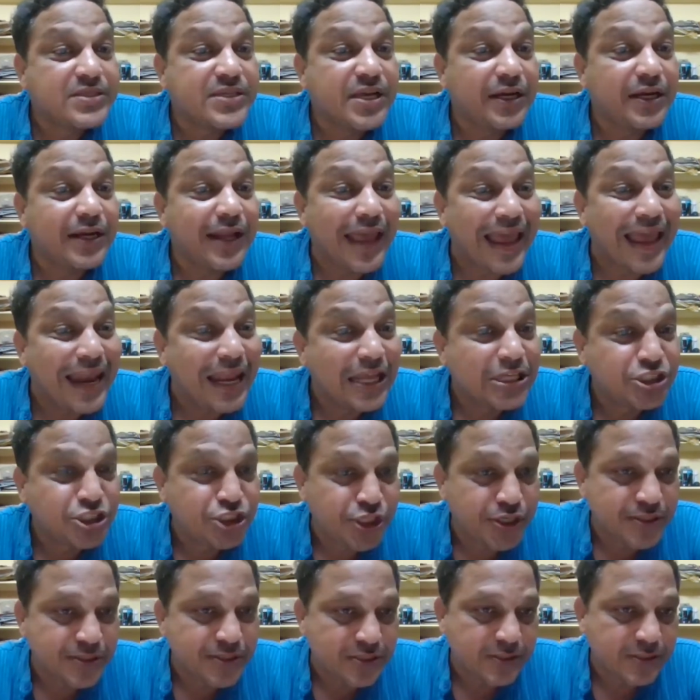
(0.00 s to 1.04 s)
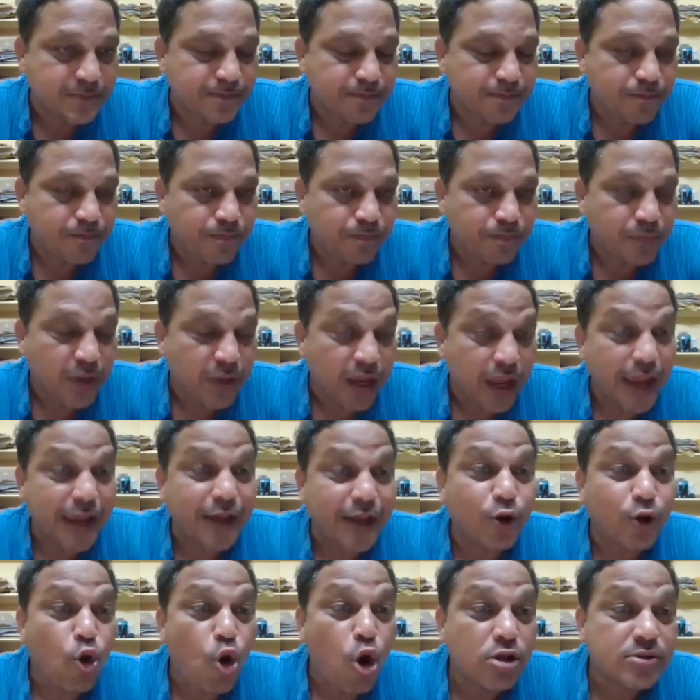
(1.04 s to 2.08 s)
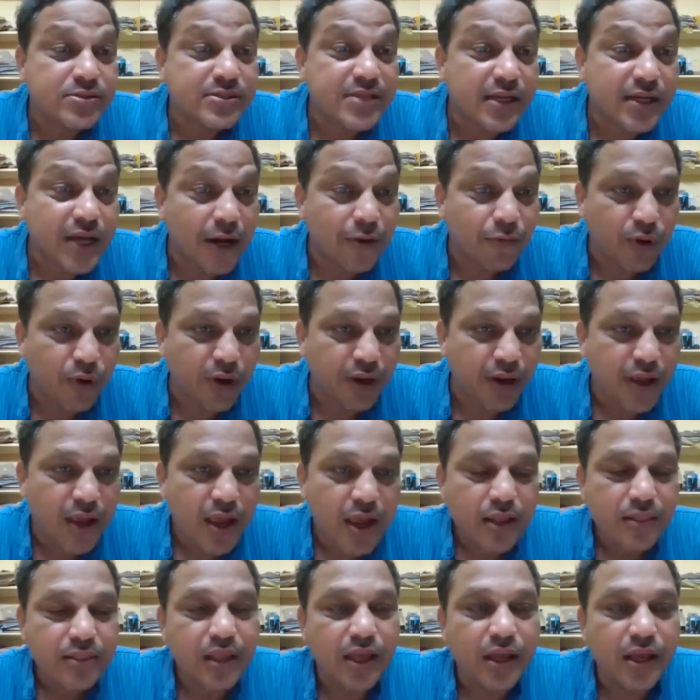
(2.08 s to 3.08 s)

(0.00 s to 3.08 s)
present elections across the country,